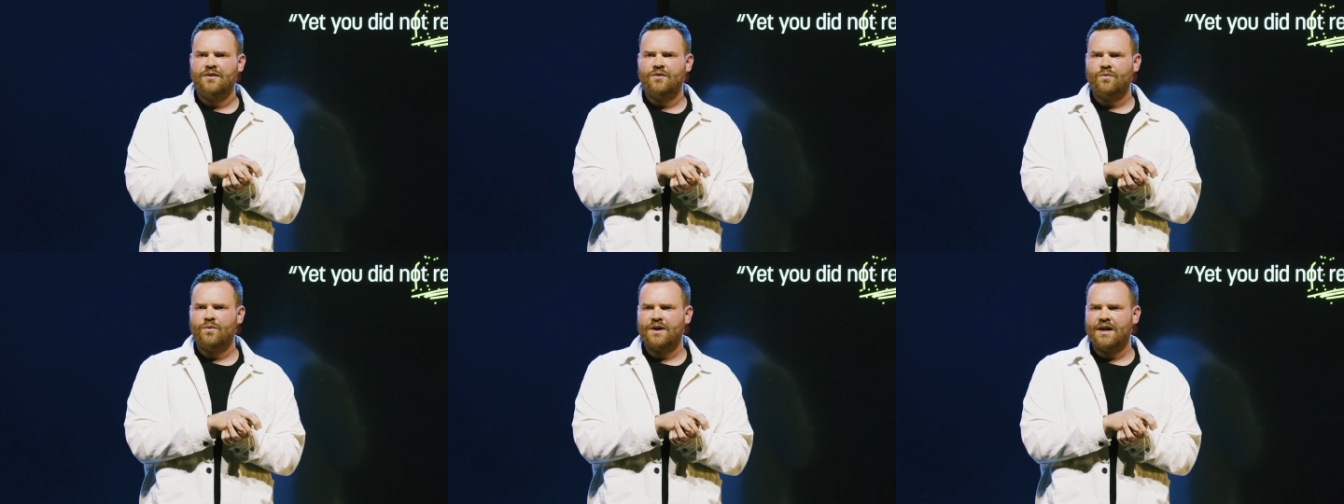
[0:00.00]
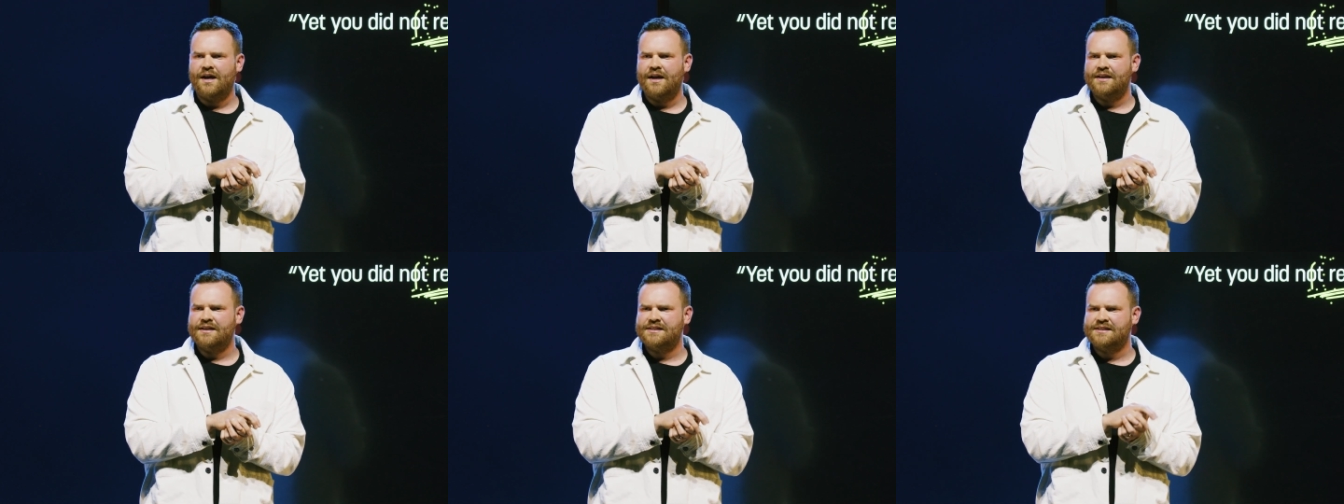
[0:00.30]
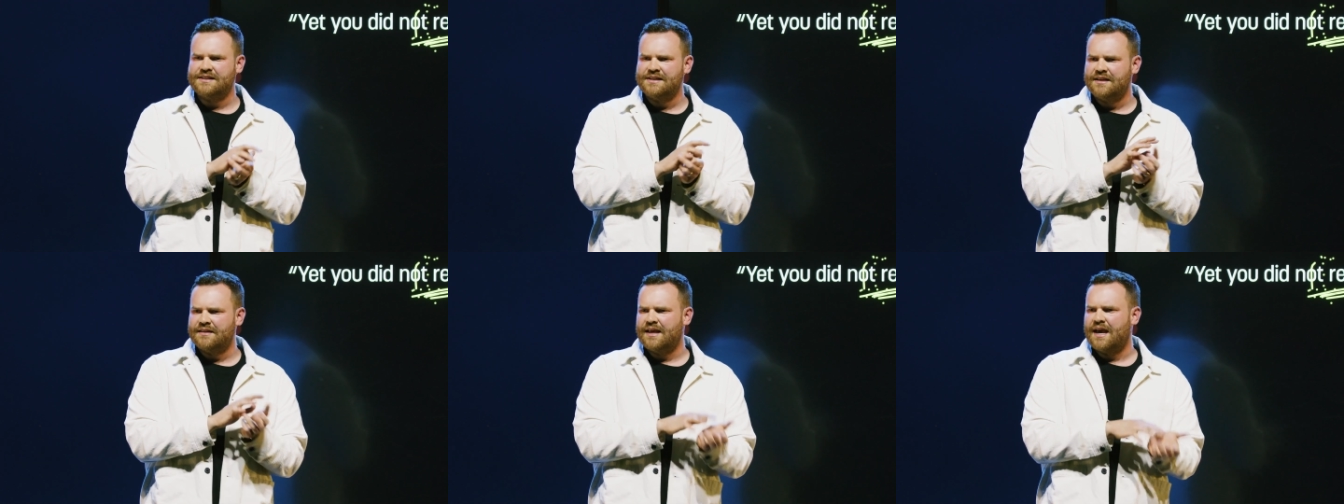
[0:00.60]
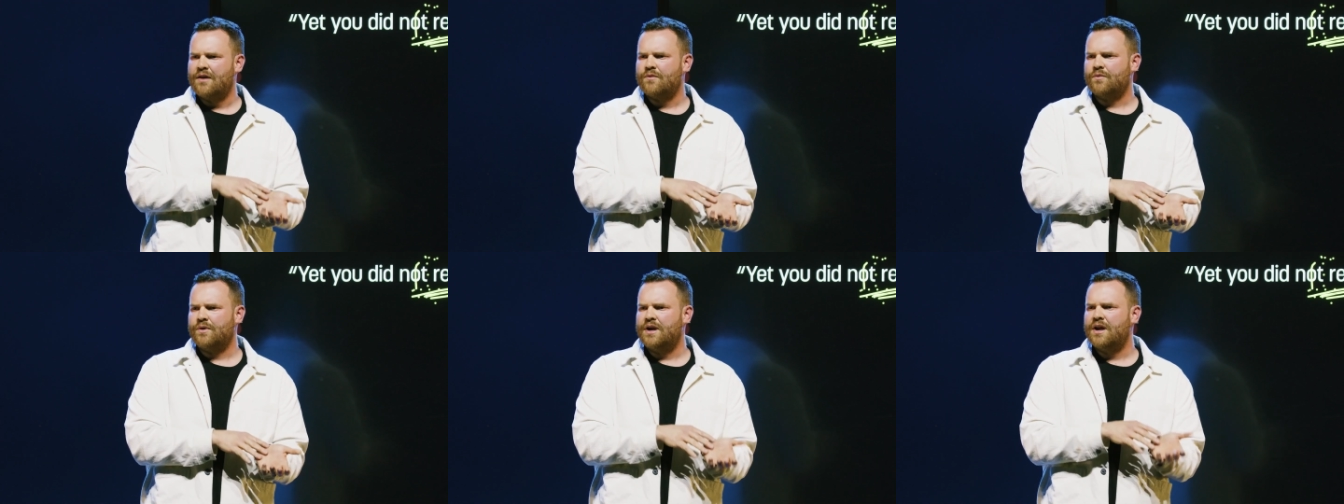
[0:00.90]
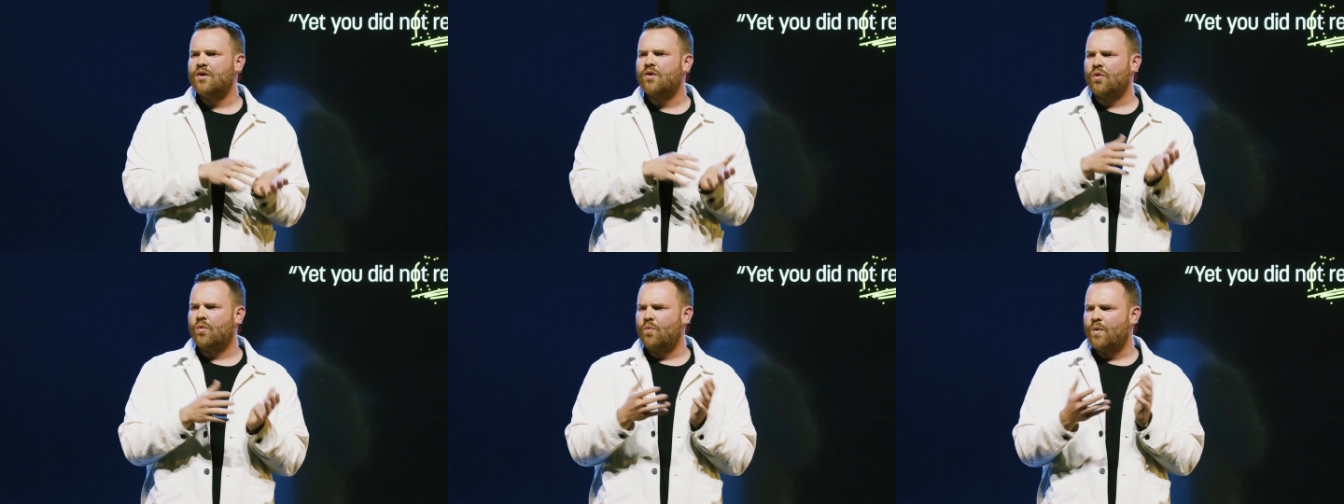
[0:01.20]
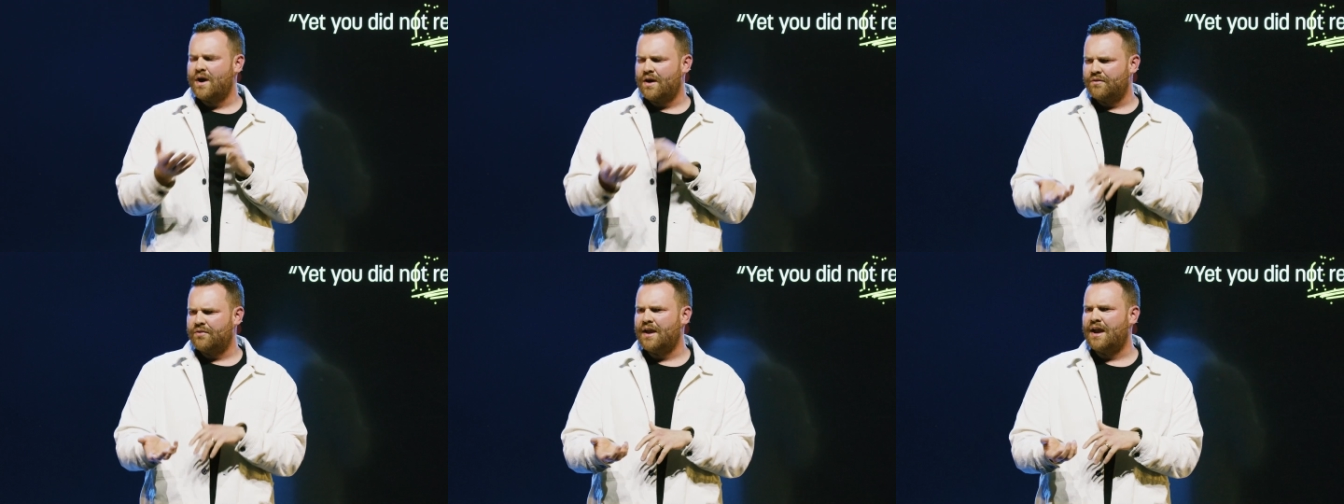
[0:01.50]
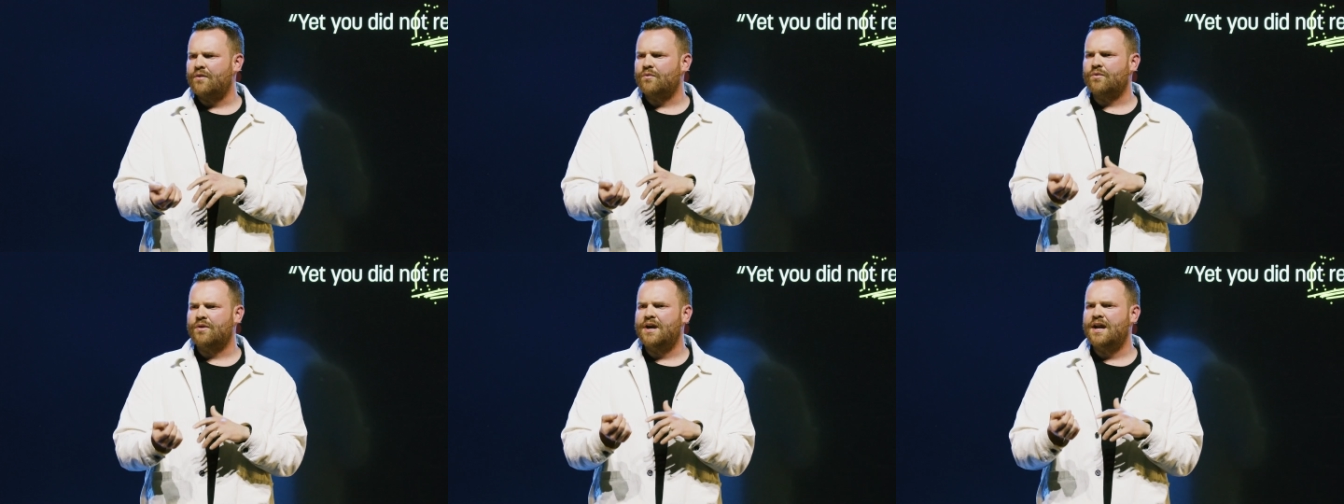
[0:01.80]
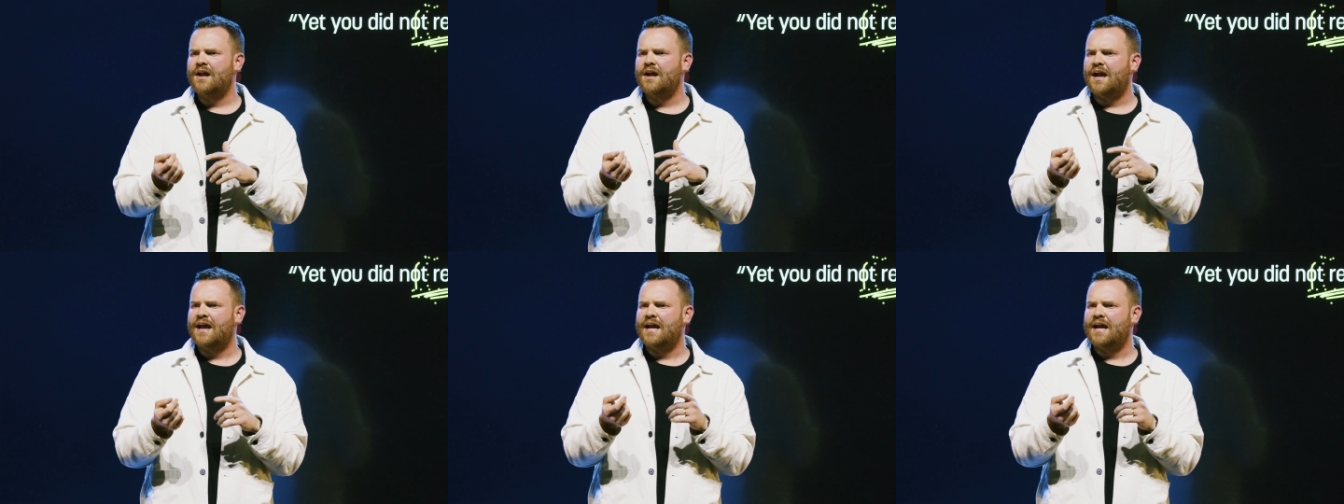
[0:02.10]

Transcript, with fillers: When I see that ring or wear that ring,